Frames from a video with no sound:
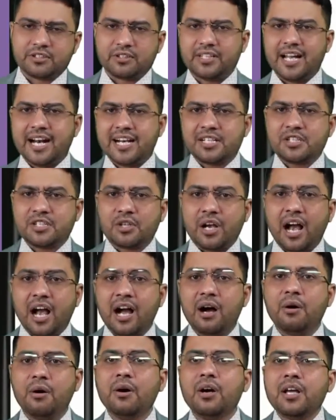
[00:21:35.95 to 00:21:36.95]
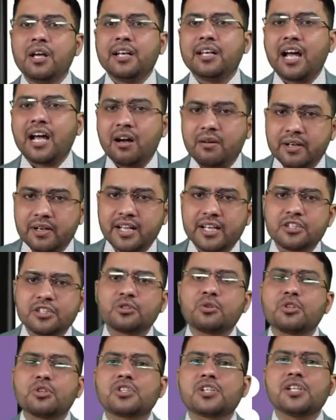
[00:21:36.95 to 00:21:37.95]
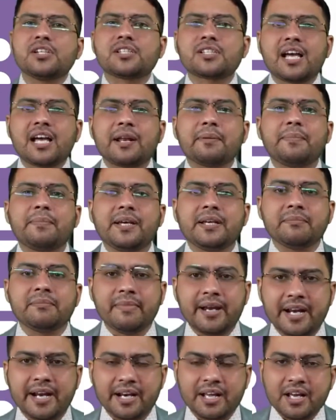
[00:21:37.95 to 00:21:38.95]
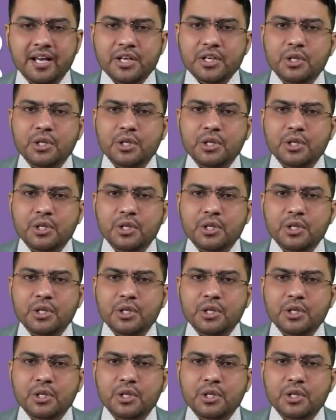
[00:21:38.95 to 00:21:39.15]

So that's how nowadays questions are being made.